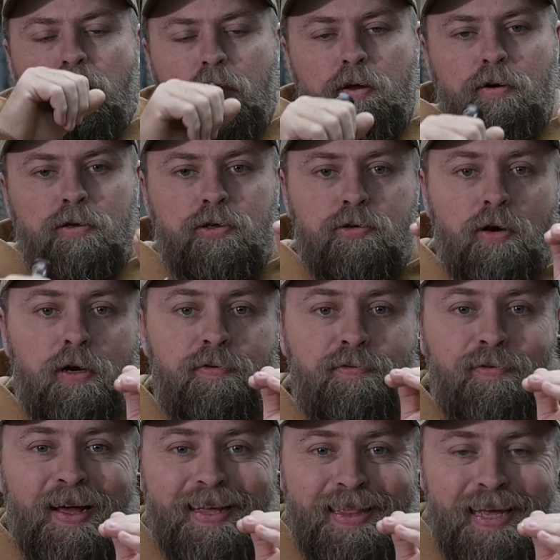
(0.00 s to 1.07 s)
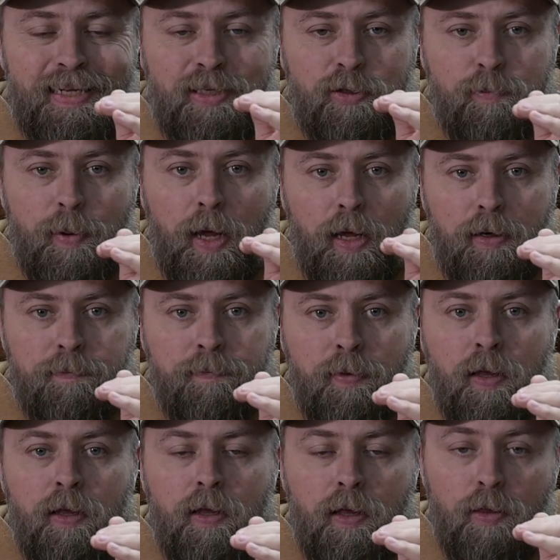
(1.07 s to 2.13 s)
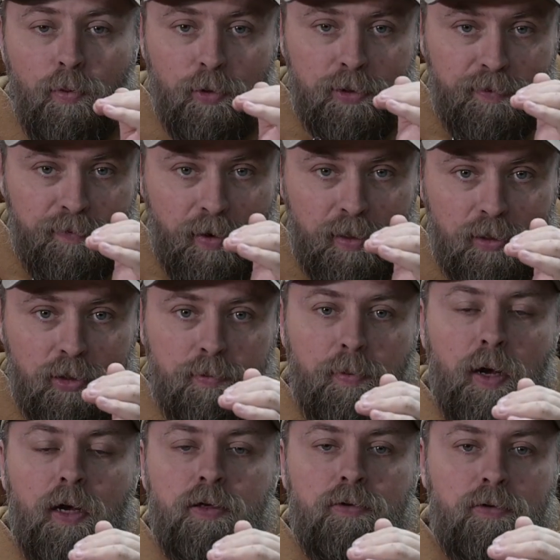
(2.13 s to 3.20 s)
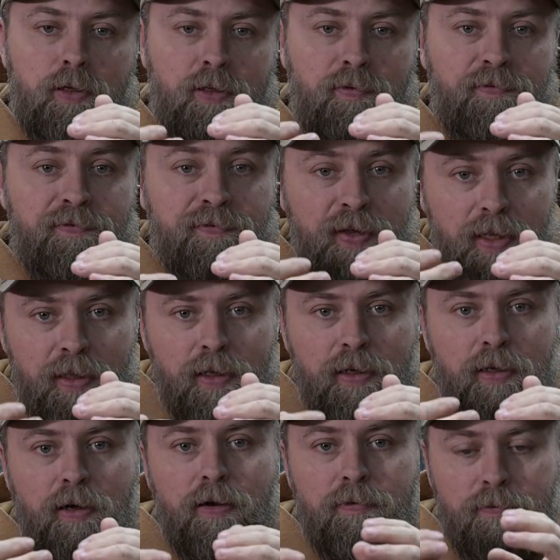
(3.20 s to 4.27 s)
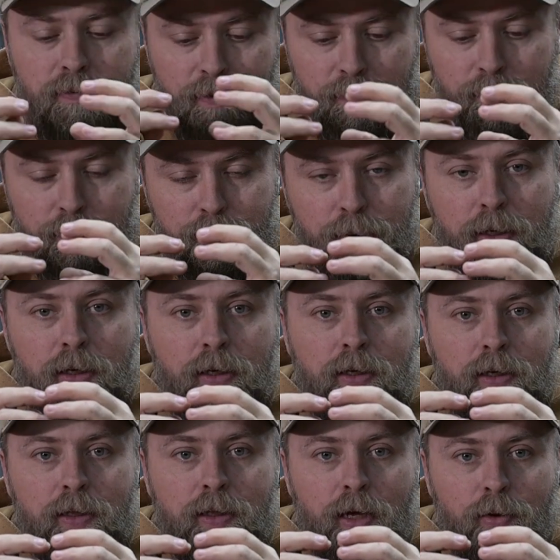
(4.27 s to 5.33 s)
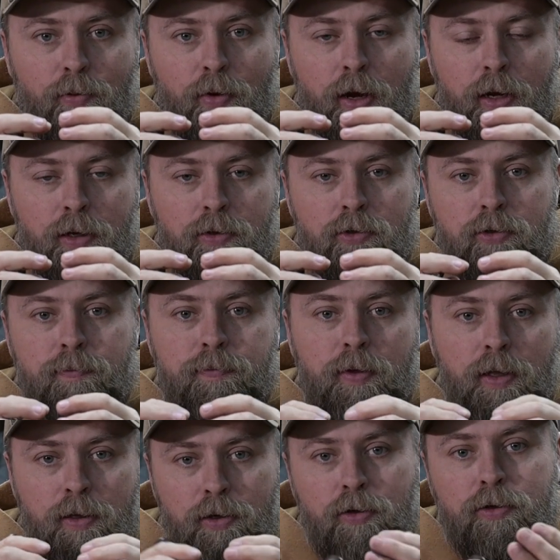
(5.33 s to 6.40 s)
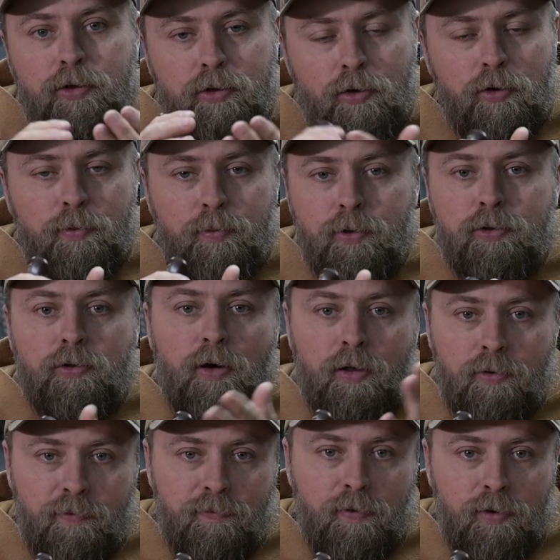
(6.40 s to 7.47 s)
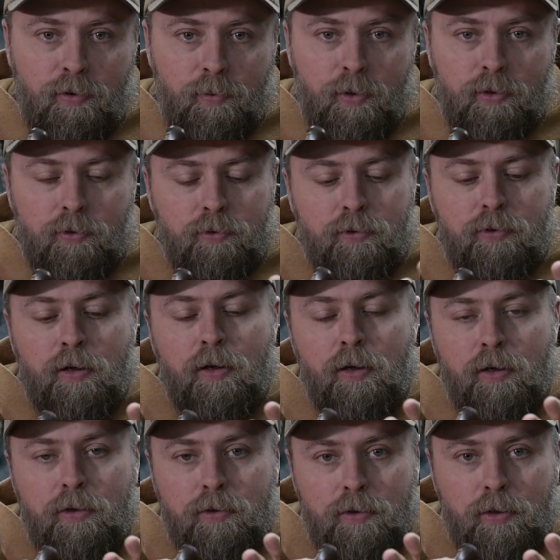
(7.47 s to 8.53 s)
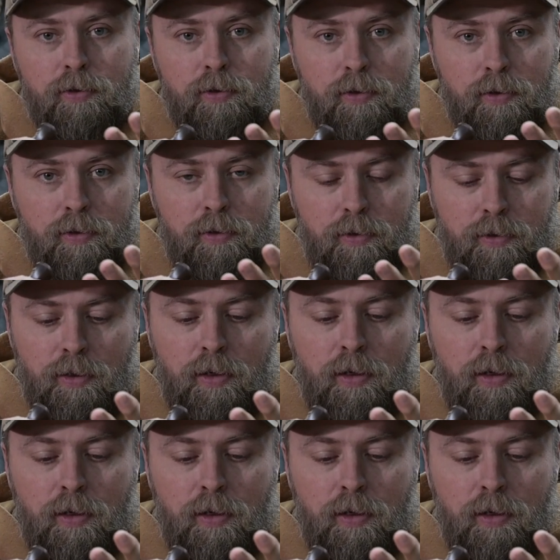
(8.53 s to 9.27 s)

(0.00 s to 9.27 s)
You're just trying to find that spot. And once you find the spot, you can get the feeling of being in that range, and then you can start to put your other fundamentals, such as